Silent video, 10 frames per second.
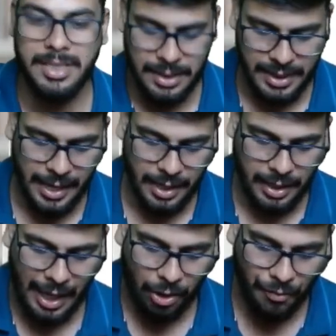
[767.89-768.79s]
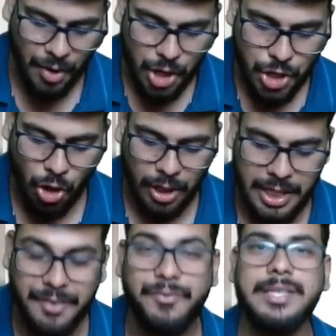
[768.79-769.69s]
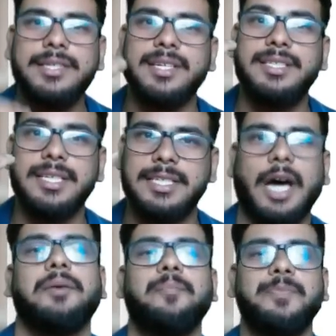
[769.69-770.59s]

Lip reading: is taken care of. Your defense is done.